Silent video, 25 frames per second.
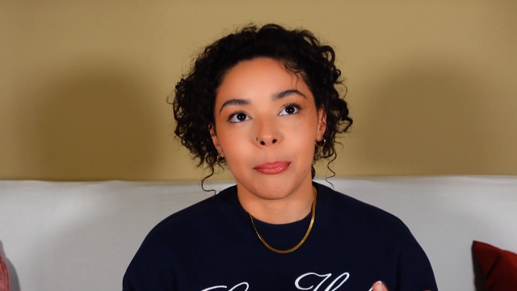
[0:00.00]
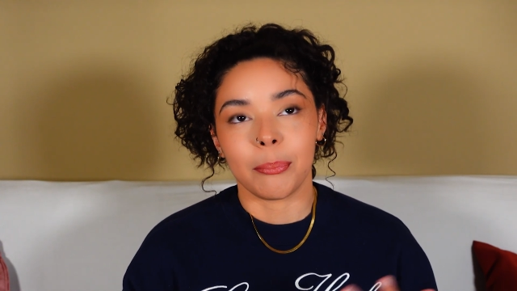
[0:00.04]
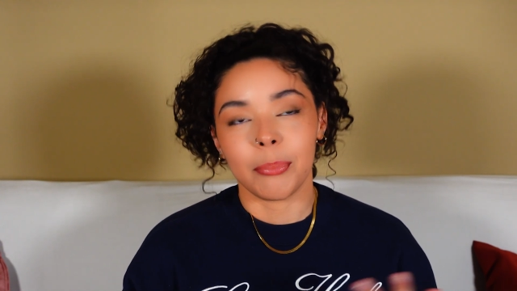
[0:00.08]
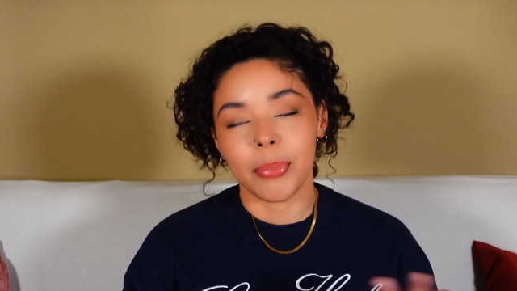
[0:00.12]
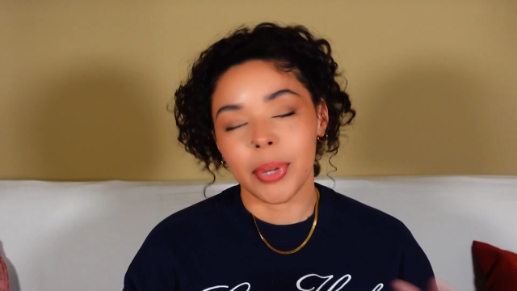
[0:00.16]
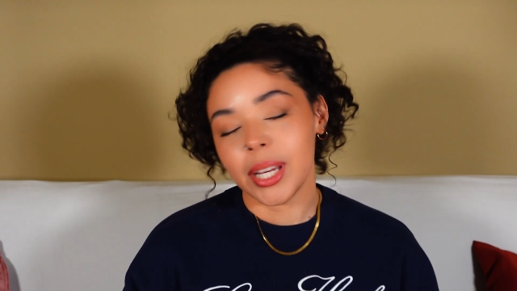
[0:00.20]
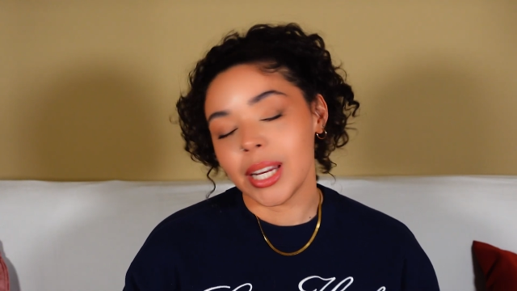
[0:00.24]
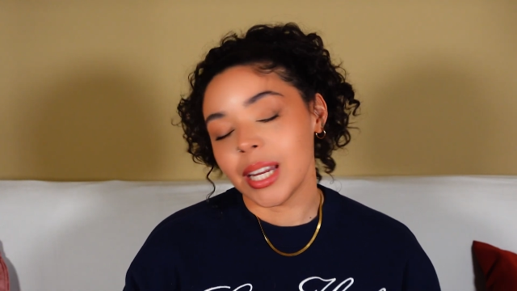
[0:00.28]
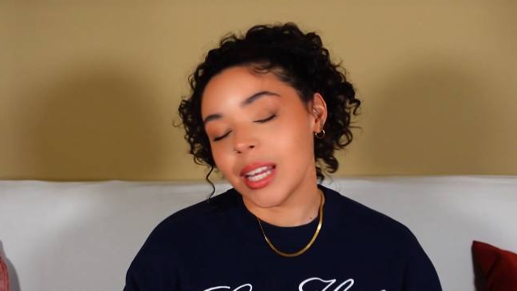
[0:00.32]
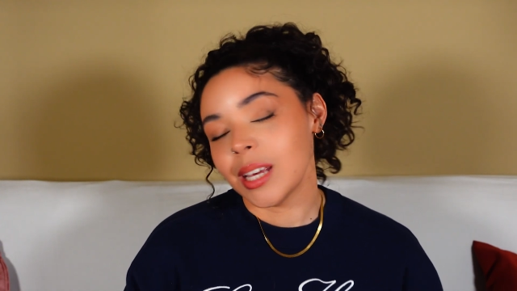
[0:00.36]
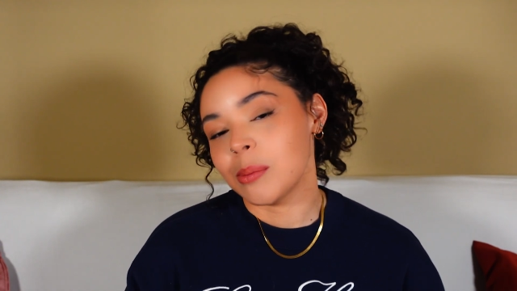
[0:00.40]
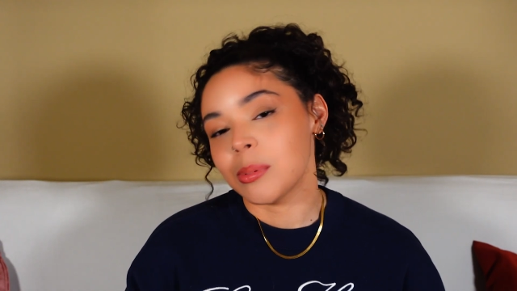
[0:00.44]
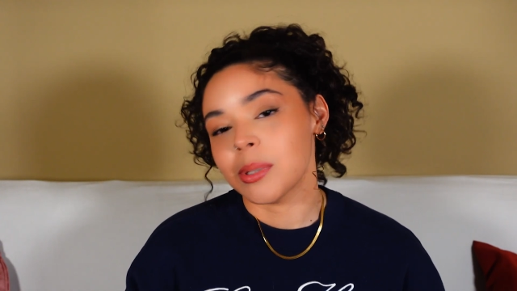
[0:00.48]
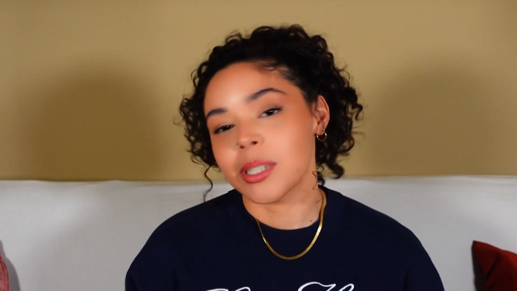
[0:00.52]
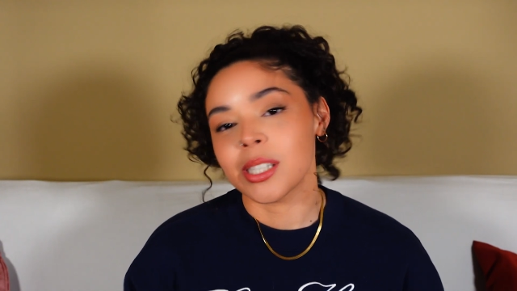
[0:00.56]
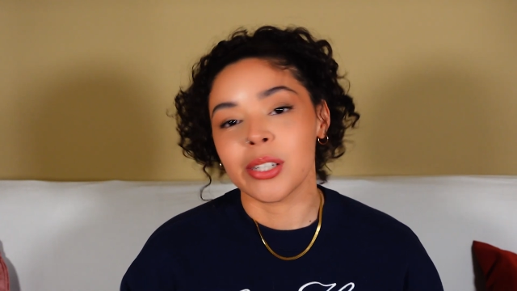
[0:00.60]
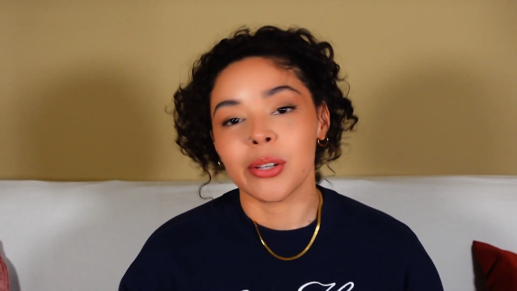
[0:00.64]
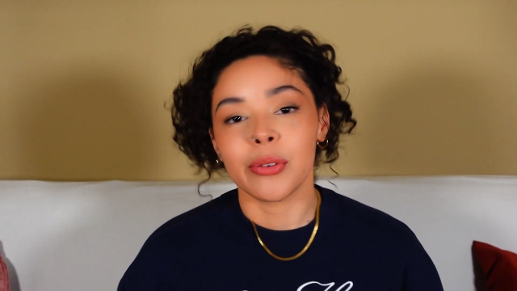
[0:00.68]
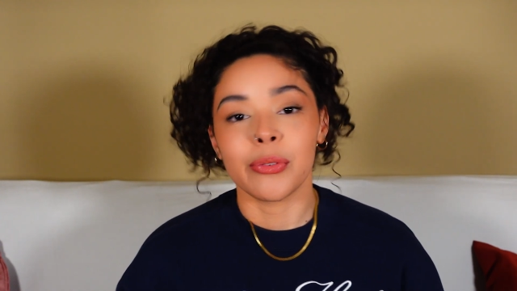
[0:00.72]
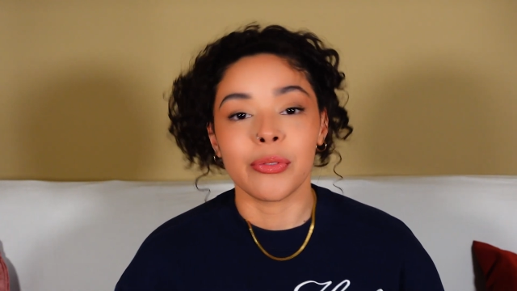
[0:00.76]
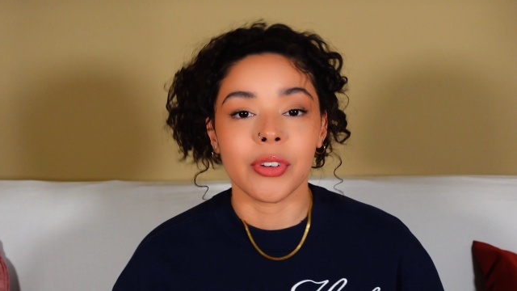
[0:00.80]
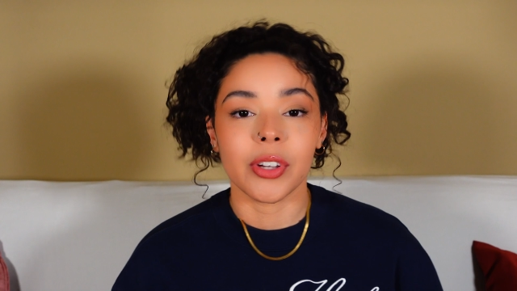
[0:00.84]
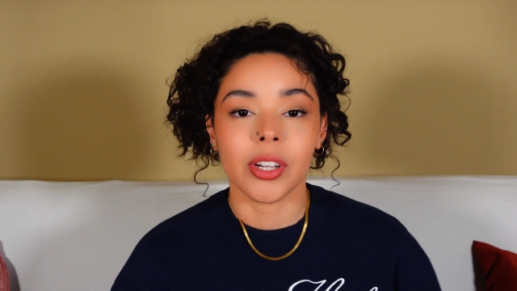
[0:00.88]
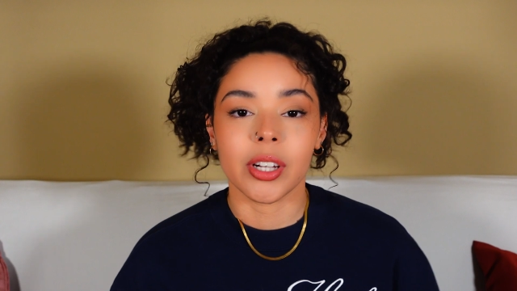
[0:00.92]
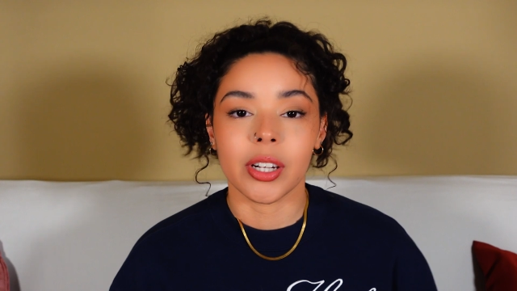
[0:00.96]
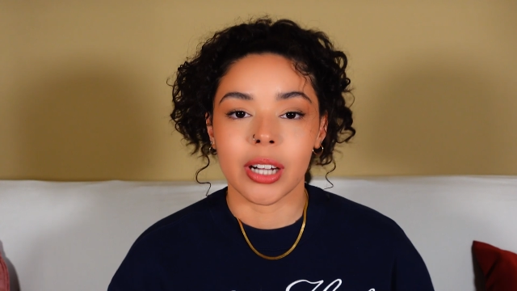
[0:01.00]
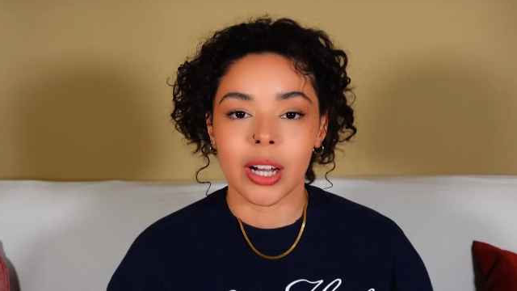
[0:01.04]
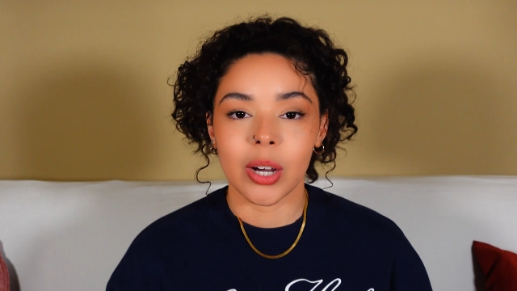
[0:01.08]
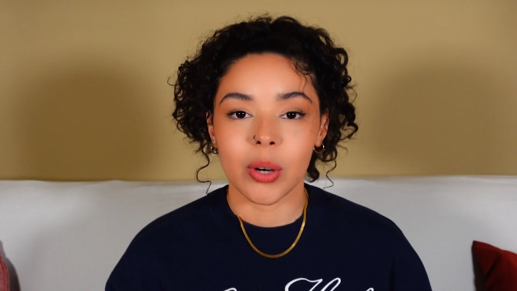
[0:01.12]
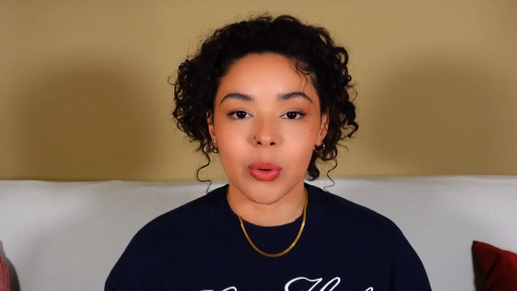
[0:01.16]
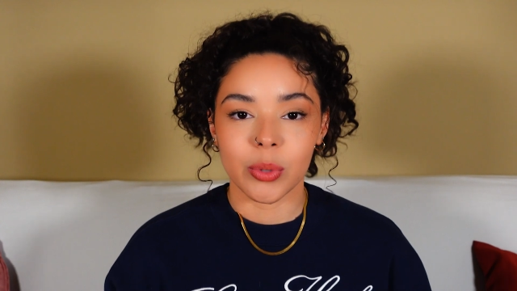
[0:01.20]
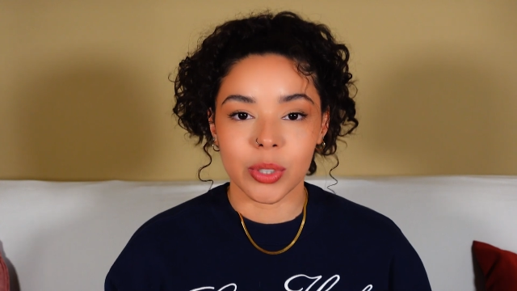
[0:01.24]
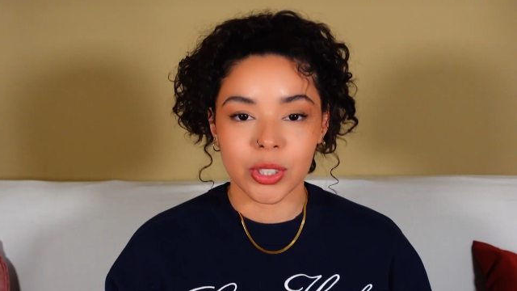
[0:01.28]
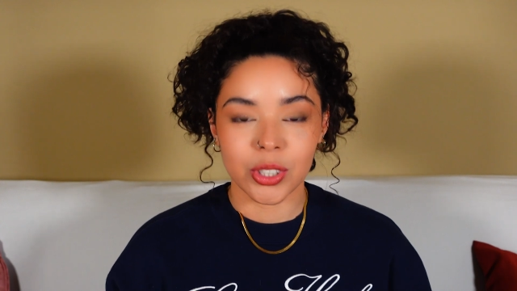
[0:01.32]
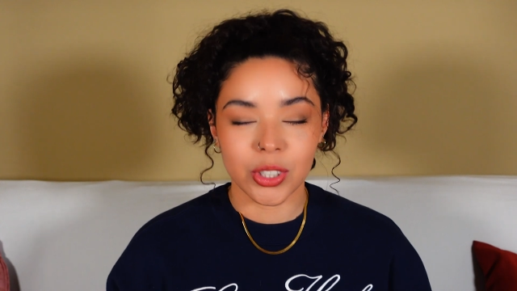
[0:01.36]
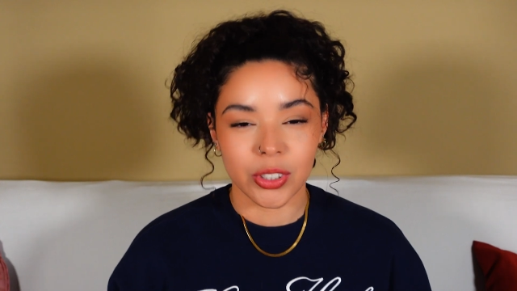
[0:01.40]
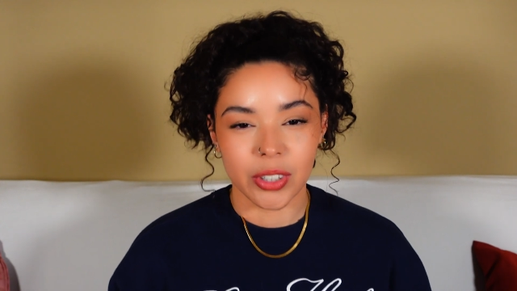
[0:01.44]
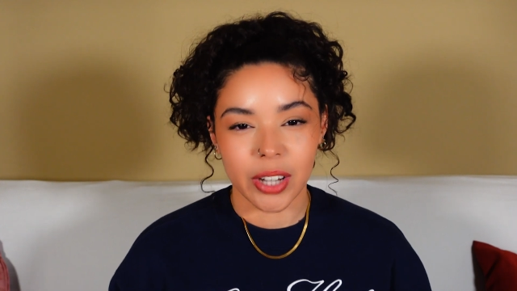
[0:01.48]
been able to figure out
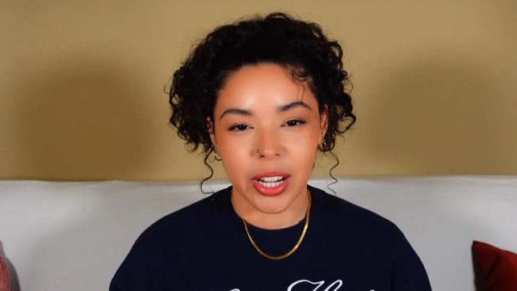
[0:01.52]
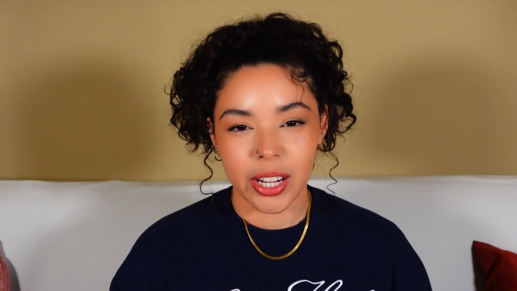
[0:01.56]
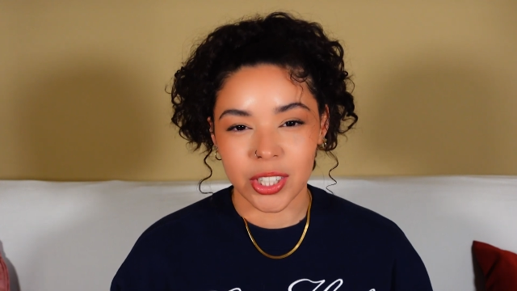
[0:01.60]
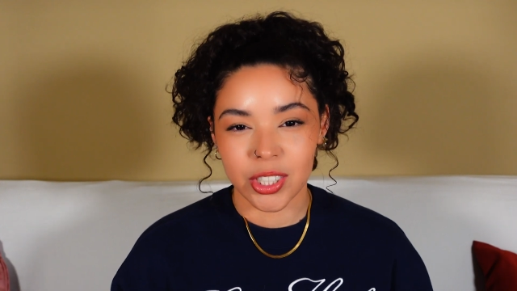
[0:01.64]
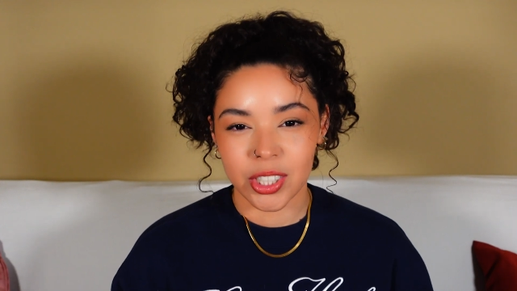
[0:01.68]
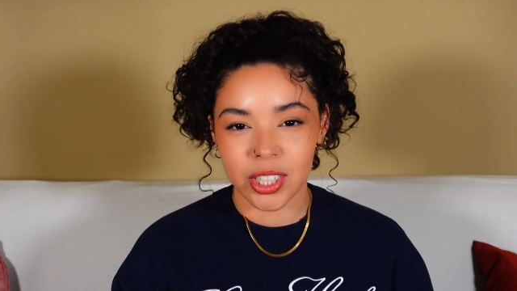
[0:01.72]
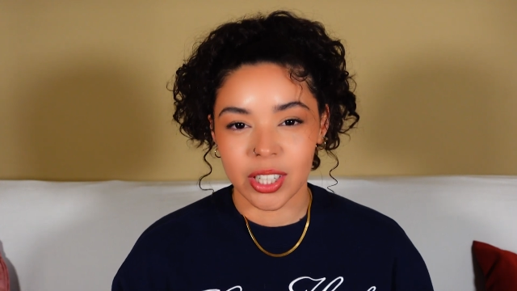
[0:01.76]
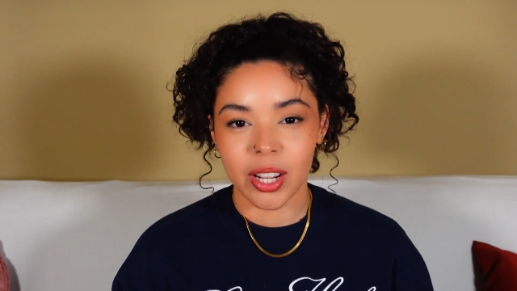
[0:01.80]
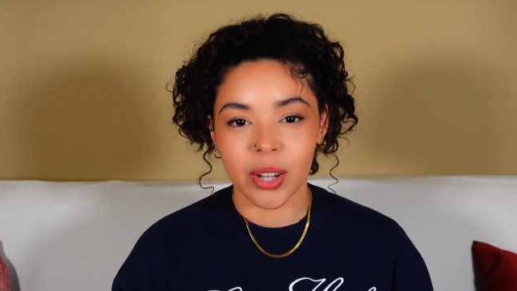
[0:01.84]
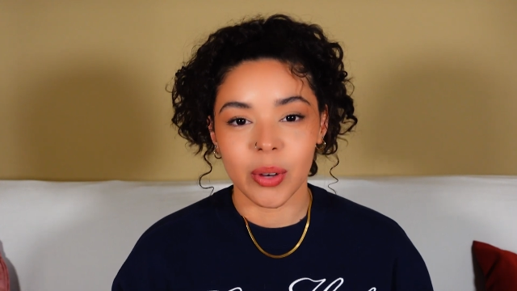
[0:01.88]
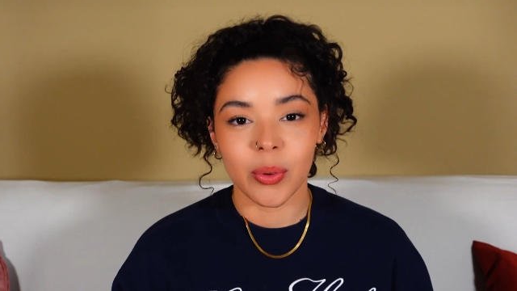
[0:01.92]
what direction